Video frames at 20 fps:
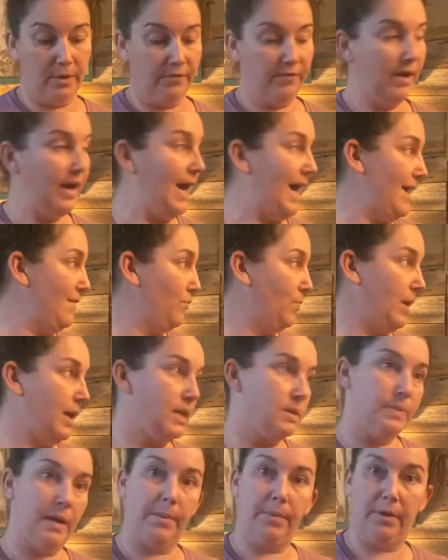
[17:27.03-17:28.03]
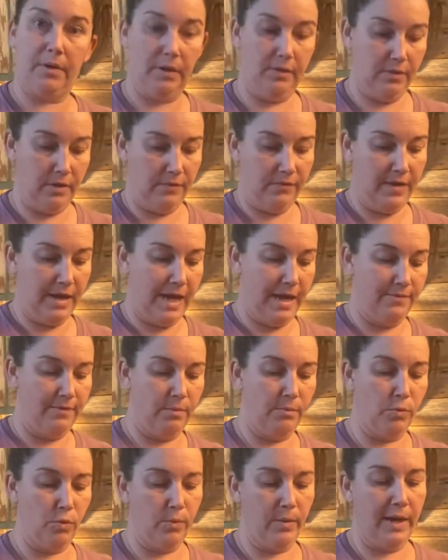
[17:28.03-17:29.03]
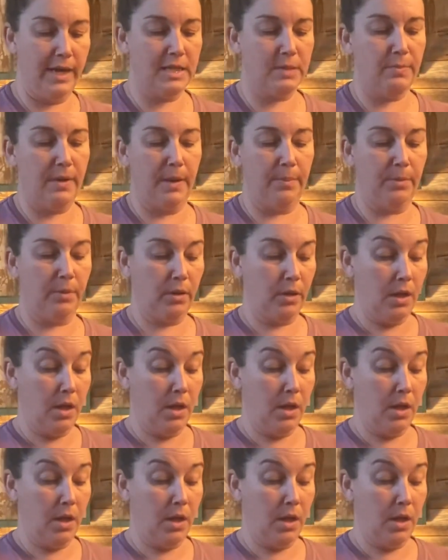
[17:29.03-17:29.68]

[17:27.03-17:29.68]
If I have wax paper, I don't even know if I have any more wax paper.